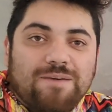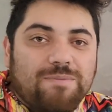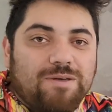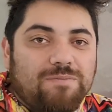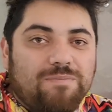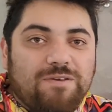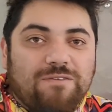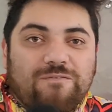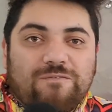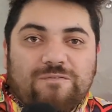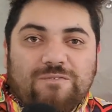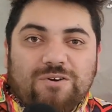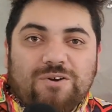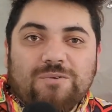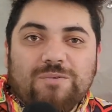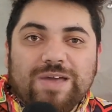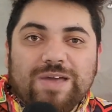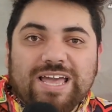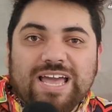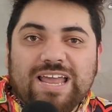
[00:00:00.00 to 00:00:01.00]
but
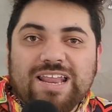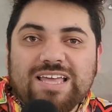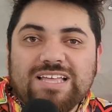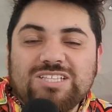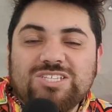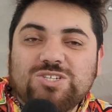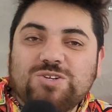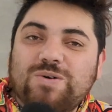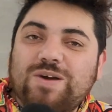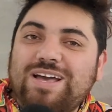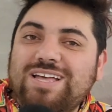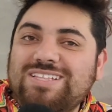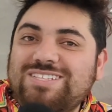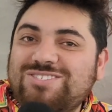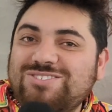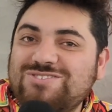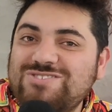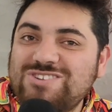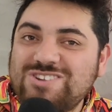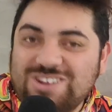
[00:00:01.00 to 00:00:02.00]
before we get into it
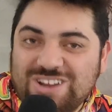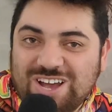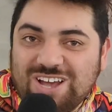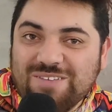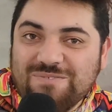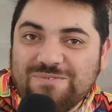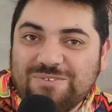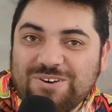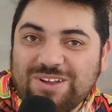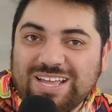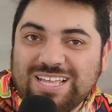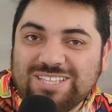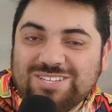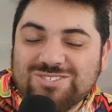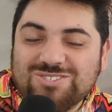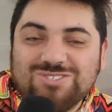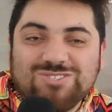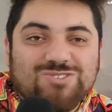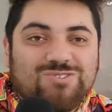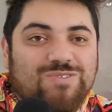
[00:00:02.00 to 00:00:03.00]
do not forget
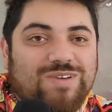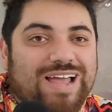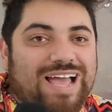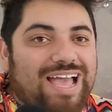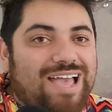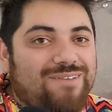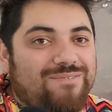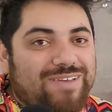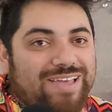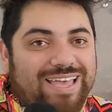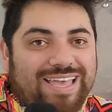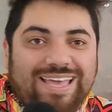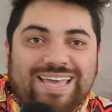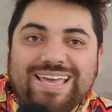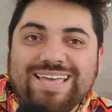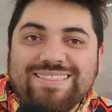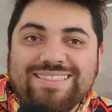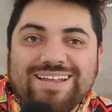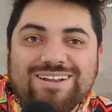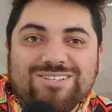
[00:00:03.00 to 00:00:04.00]
to subscribe and
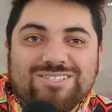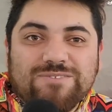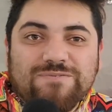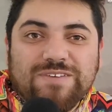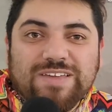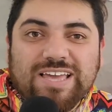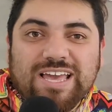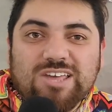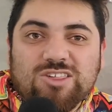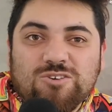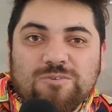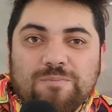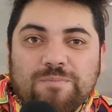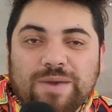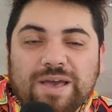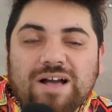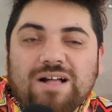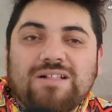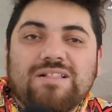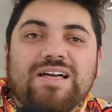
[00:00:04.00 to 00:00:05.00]
hit the notification
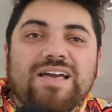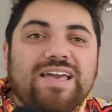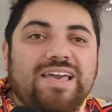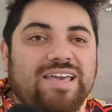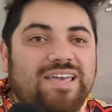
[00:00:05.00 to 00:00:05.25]
bell